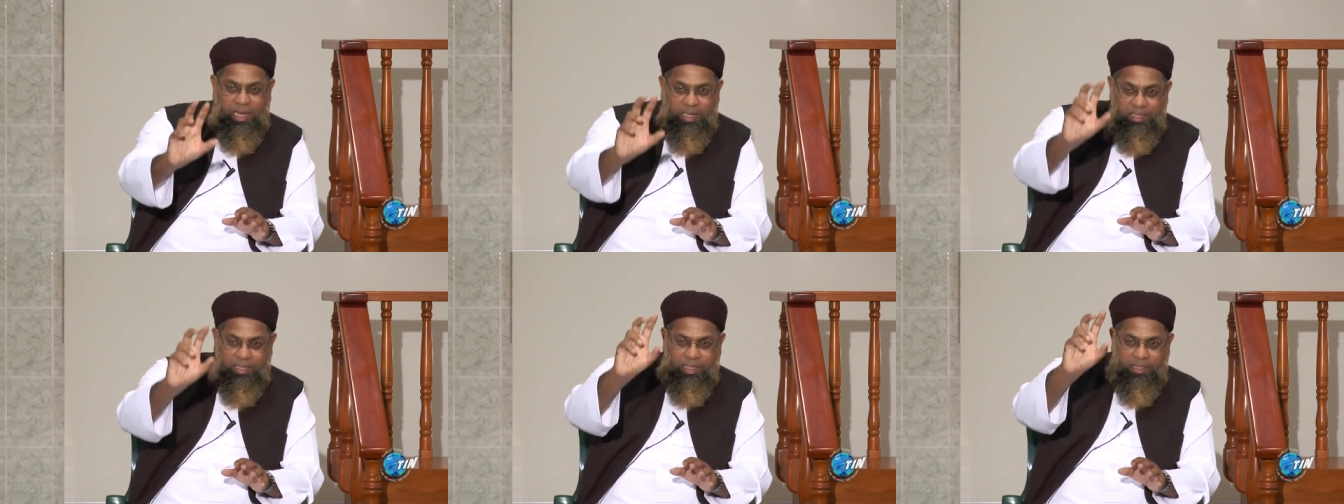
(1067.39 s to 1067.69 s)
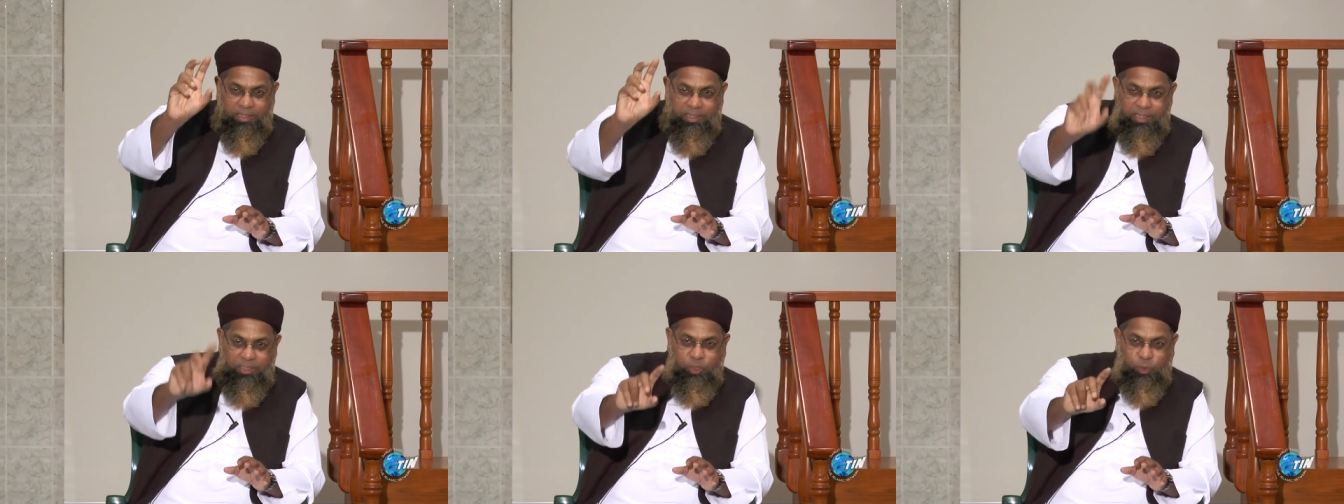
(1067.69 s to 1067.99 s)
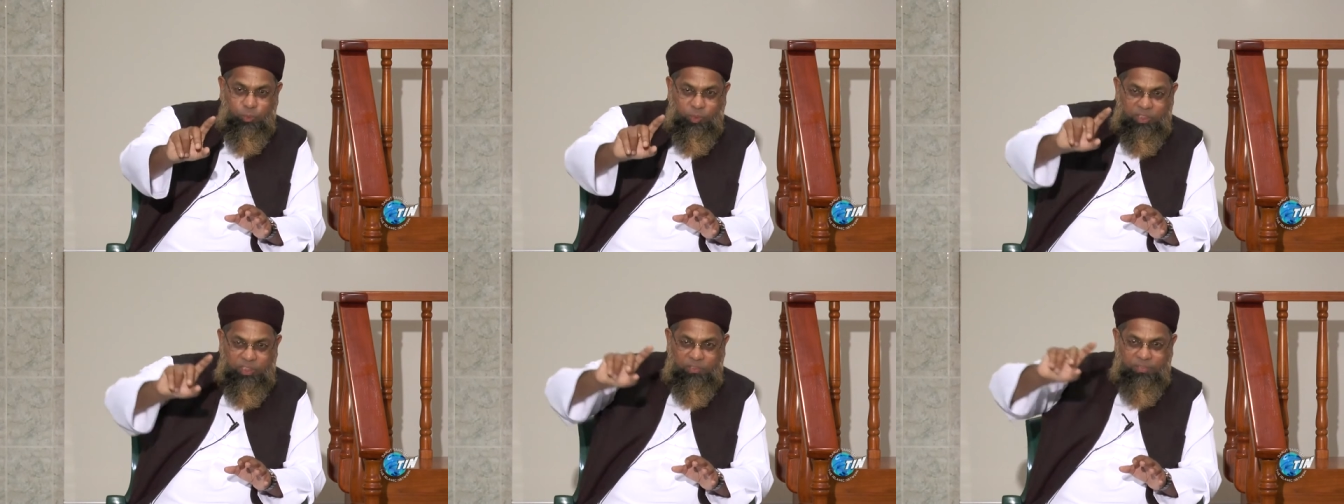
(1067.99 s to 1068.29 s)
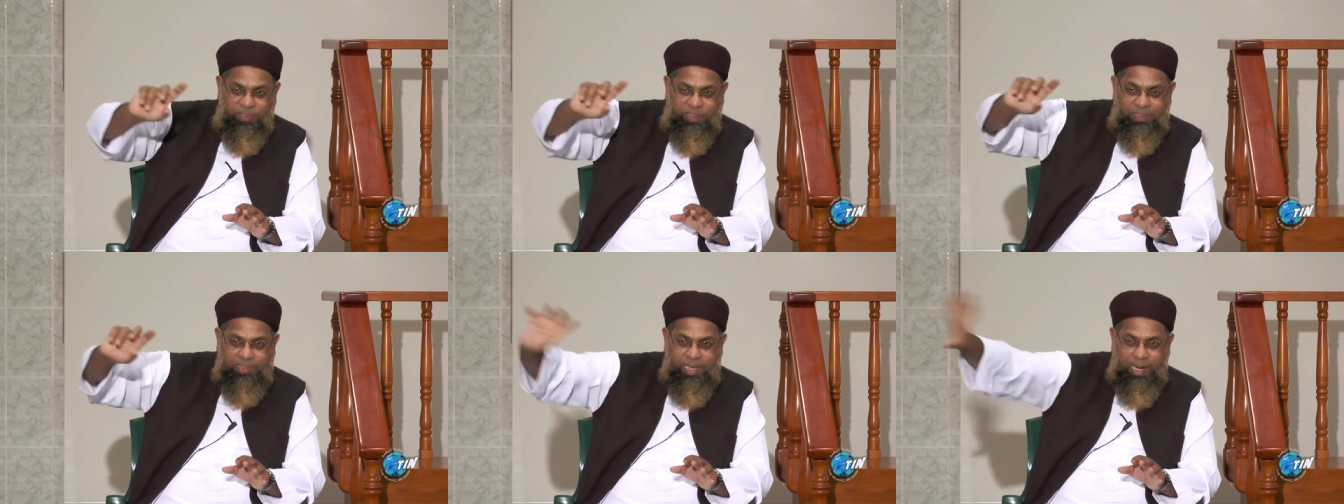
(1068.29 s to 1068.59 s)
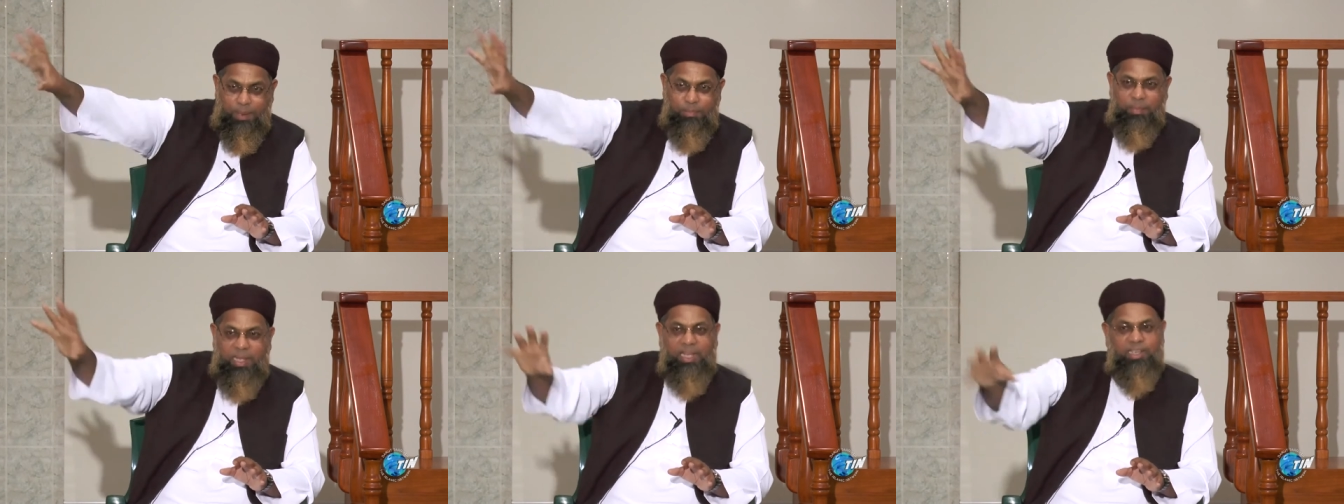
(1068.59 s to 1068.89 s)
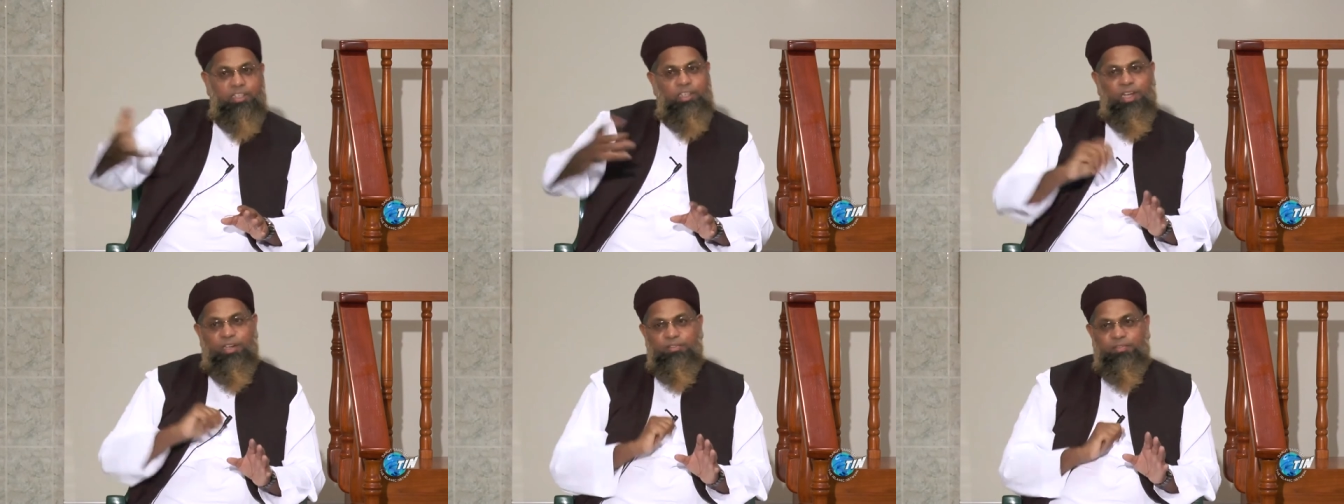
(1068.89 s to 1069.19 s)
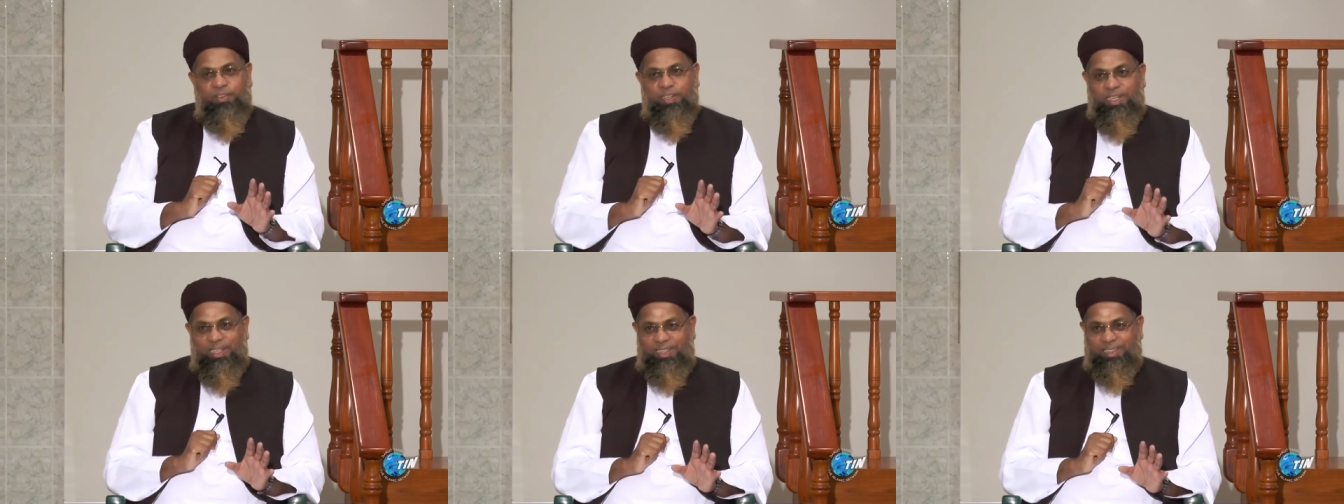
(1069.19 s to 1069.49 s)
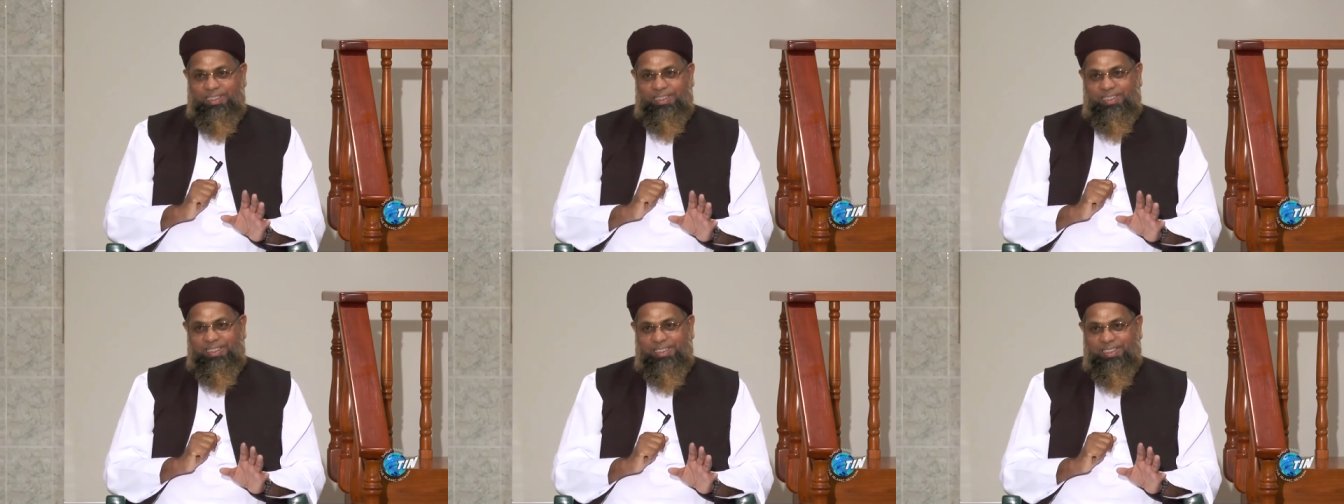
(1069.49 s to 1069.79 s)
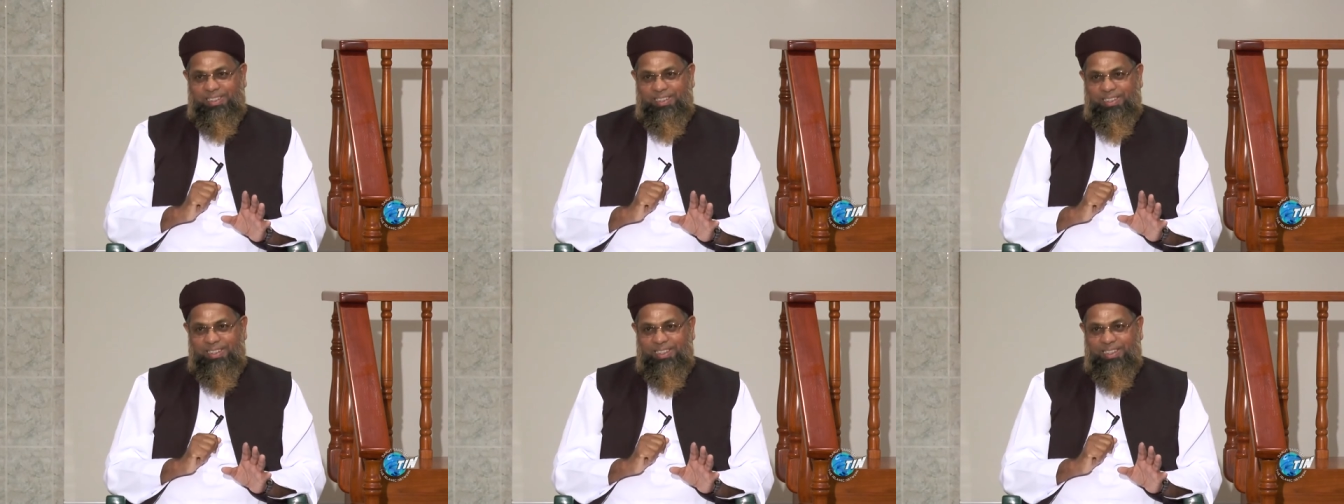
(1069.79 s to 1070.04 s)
that this was for them and not for us.